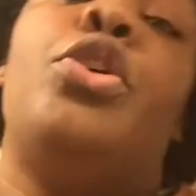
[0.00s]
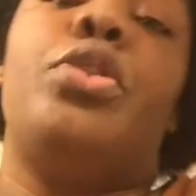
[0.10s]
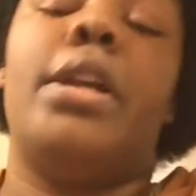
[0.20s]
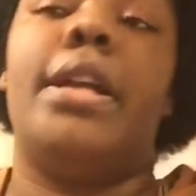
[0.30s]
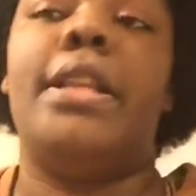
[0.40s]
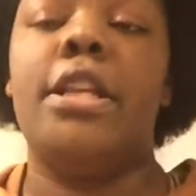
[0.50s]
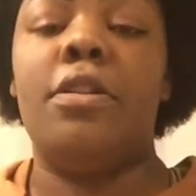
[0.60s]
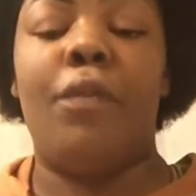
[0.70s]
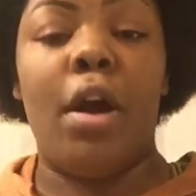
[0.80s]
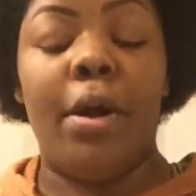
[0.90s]
You could get
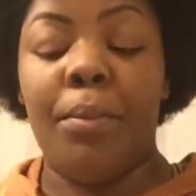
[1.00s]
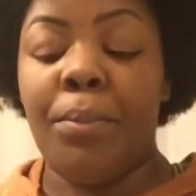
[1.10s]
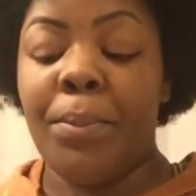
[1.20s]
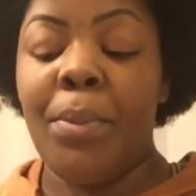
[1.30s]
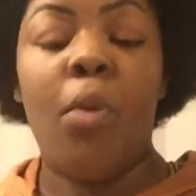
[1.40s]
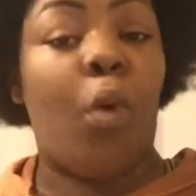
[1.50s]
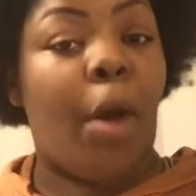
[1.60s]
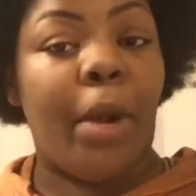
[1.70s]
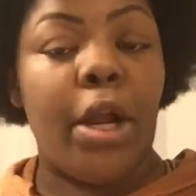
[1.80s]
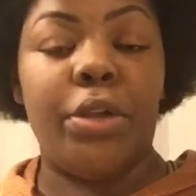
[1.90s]
this from
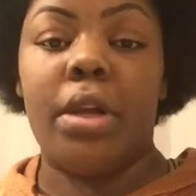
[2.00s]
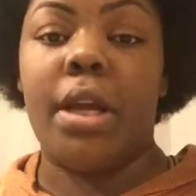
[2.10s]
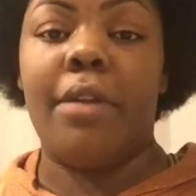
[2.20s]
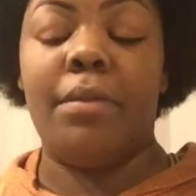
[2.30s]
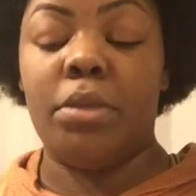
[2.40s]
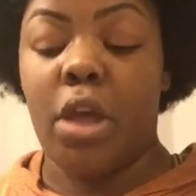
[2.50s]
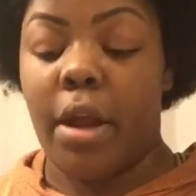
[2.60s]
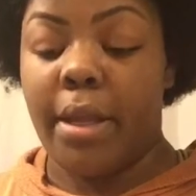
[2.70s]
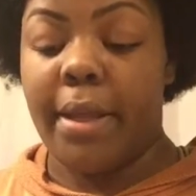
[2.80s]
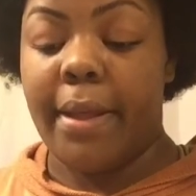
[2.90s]
Walmart, you could get it from
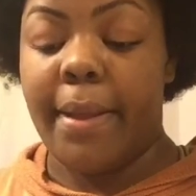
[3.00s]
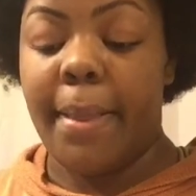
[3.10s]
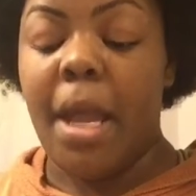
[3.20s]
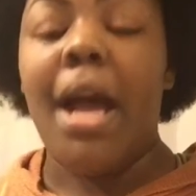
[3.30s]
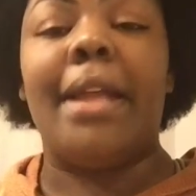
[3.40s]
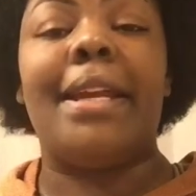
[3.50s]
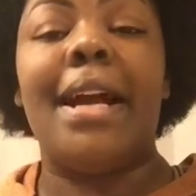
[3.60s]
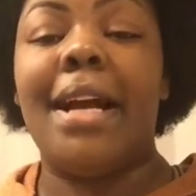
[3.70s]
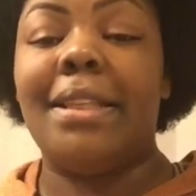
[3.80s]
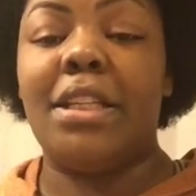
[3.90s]
Target. I think
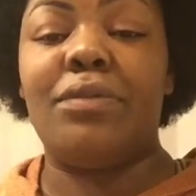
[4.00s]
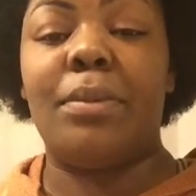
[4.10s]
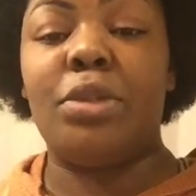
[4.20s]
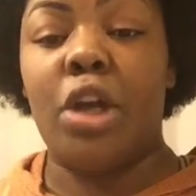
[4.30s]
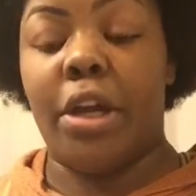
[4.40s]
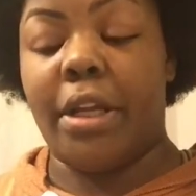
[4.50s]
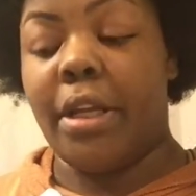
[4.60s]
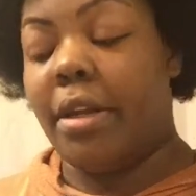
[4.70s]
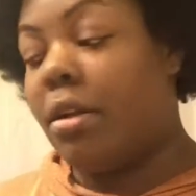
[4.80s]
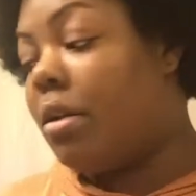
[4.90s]
I got this from
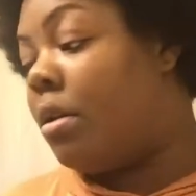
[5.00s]
Target.